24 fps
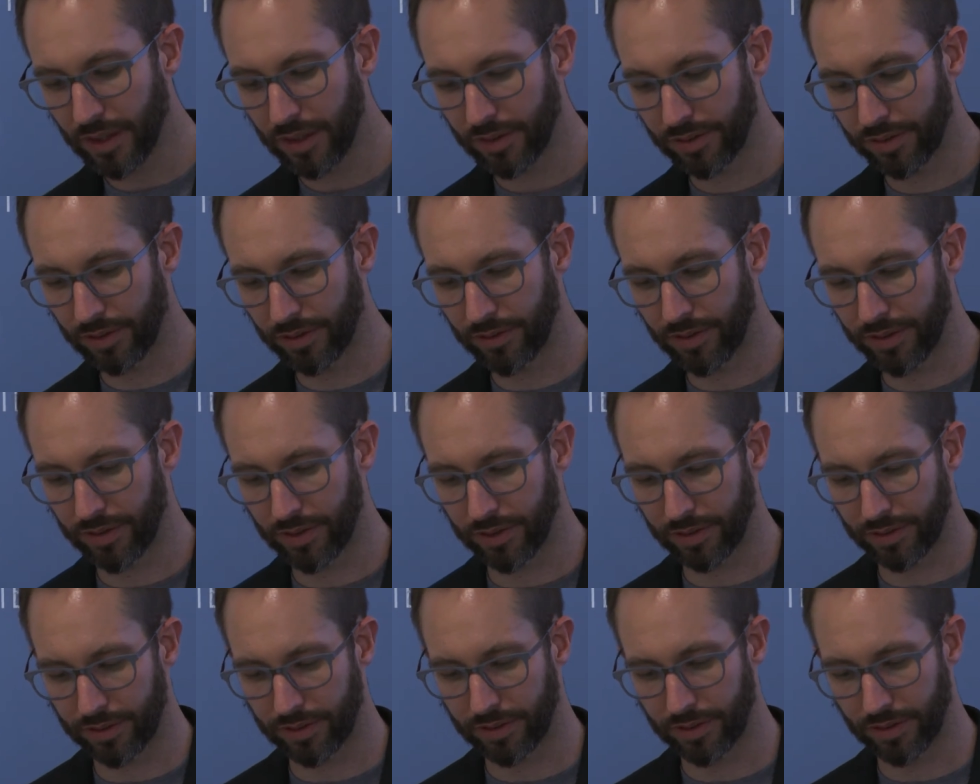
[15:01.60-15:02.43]
So the
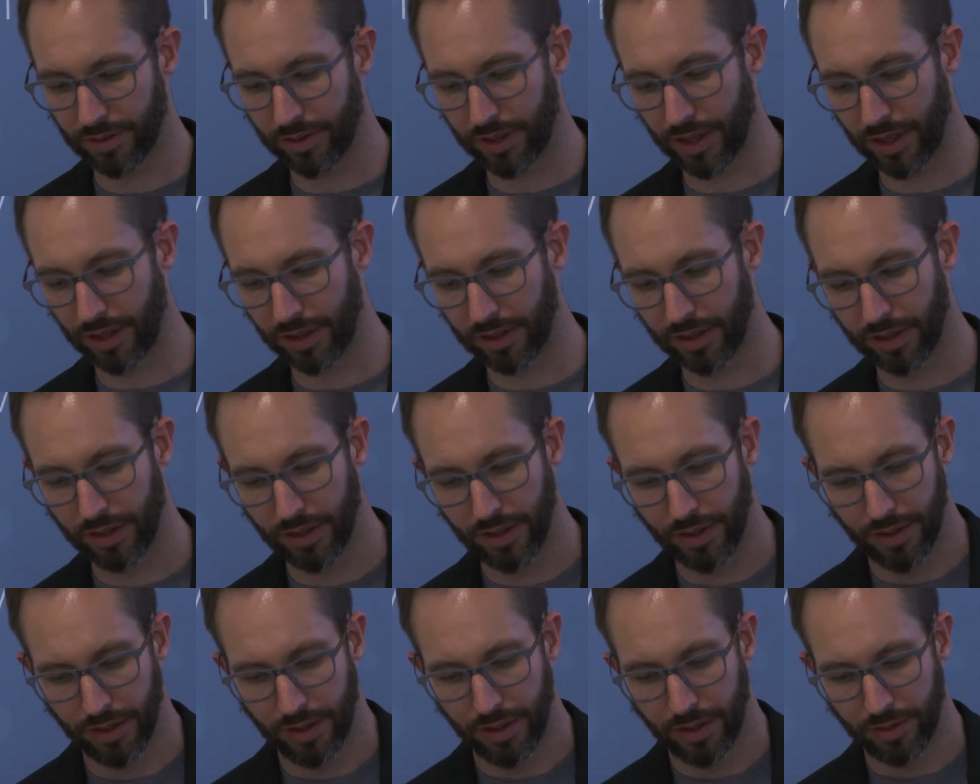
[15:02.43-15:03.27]
results. Okay.
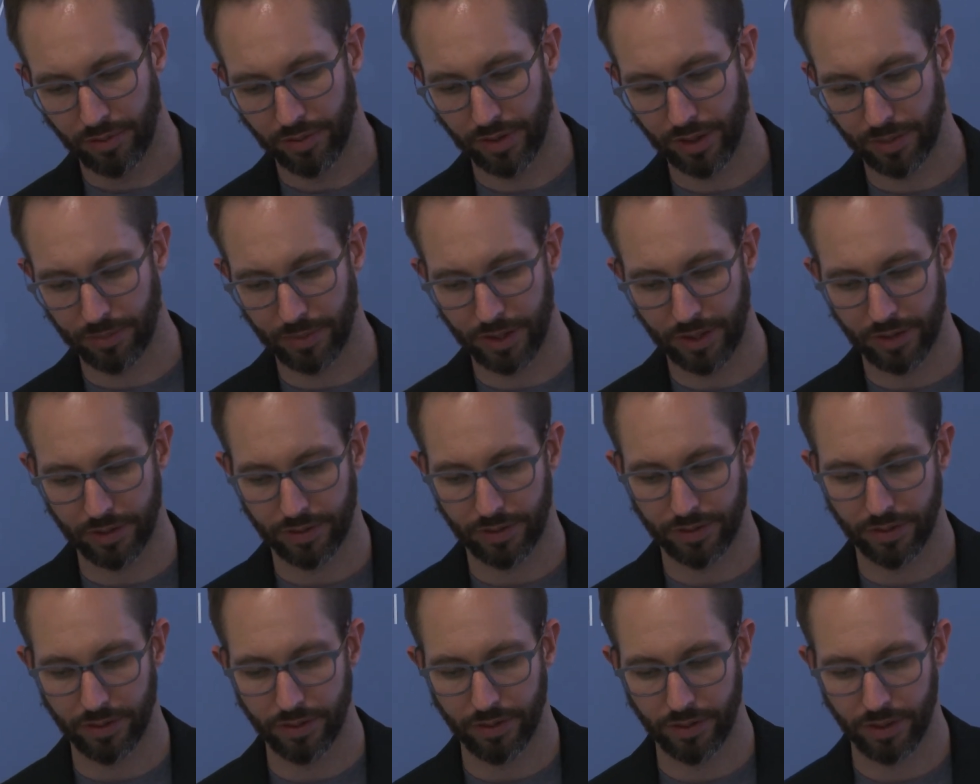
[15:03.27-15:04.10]
What I'm going
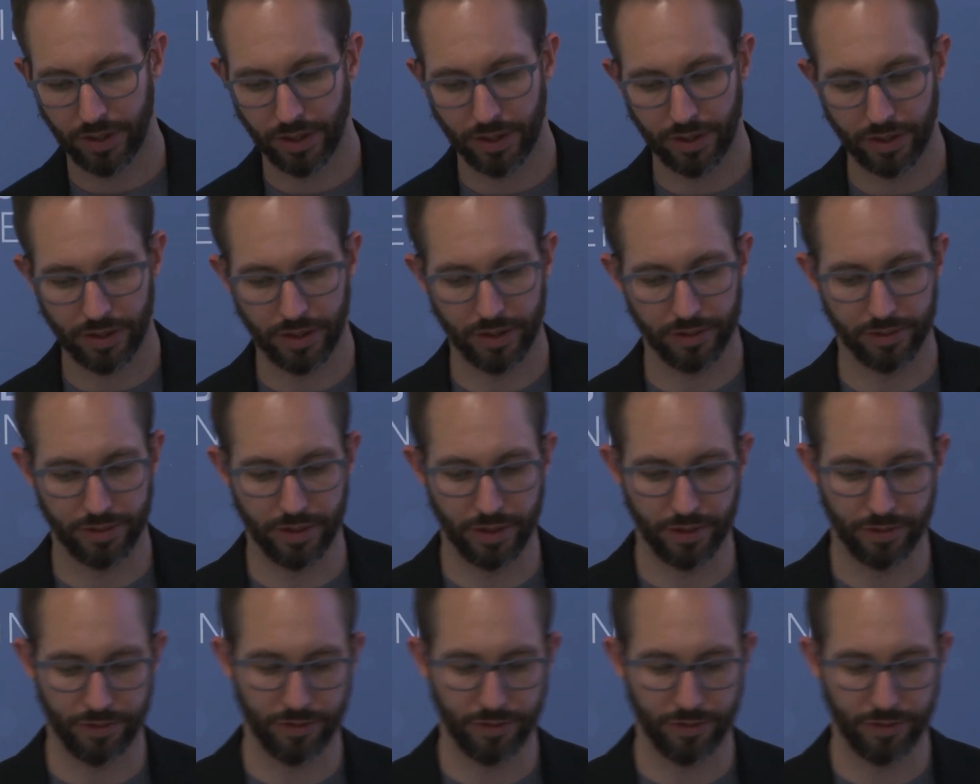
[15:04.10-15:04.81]
to show you here is the